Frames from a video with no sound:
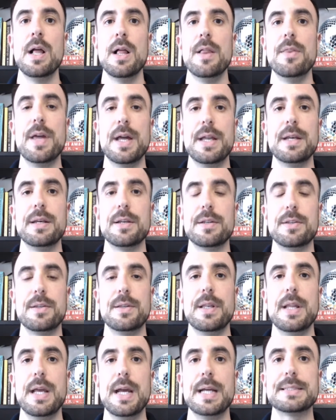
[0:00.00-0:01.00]
then
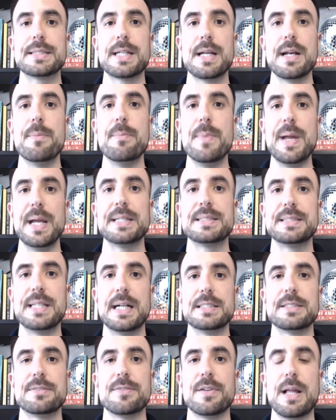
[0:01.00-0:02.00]
it's going to make
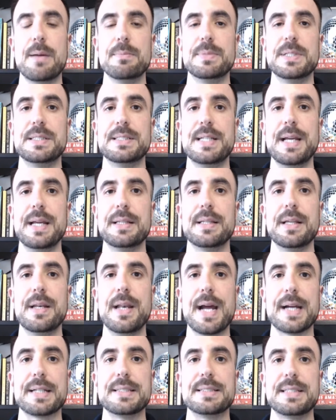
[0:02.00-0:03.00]
sense for them to take the
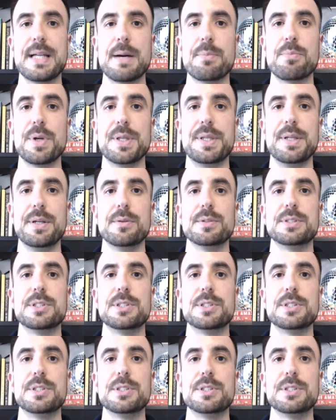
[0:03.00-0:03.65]
next step with you.